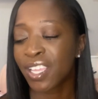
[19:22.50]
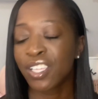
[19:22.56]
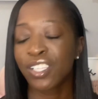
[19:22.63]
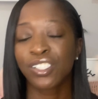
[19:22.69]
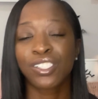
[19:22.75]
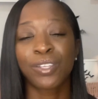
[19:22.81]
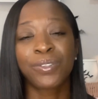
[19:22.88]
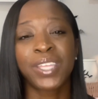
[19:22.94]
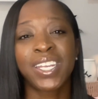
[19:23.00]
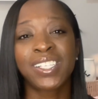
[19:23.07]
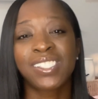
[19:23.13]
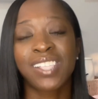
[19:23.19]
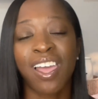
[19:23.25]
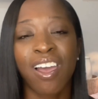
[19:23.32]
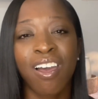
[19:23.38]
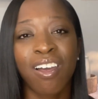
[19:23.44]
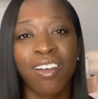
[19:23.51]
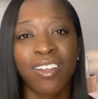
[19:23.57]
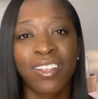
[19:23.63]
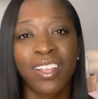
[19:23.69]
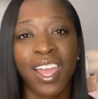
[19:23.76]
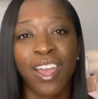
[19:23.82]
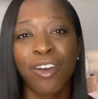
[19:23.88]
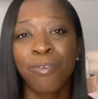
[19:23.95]
So that is
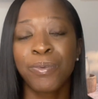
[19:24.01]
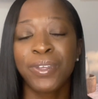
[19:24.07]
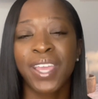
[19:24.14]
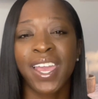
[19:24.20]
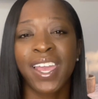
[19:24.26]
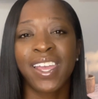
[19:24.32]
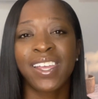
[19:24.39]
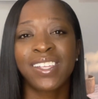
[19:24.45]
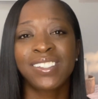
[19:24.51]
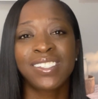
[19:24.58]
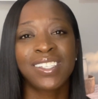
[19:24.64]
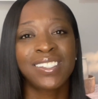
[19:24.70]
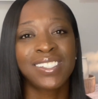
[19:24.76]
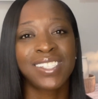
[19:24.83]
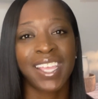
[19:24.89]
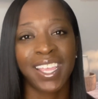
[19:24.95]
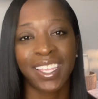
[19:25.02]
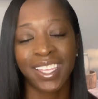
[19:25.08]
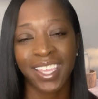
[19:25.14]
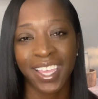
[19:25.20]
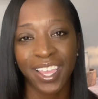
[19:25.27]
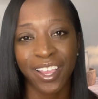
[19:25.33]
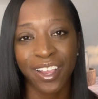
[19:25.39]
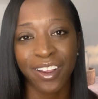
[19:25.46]
all. I hope you guys take
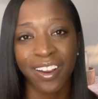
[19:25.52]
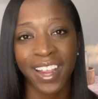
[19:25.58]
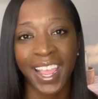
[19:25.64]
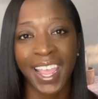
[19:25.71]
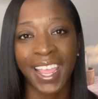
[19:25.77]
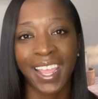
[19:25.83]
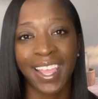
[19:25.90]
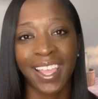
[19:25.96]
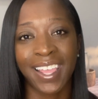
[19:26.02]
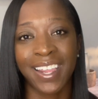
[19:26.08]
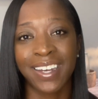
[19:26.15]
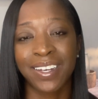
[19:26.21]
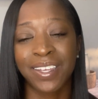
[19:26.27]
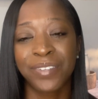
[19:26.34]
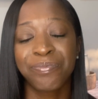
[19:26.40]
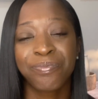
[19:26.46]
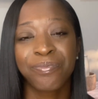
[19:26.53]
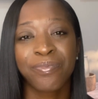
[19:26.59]
care and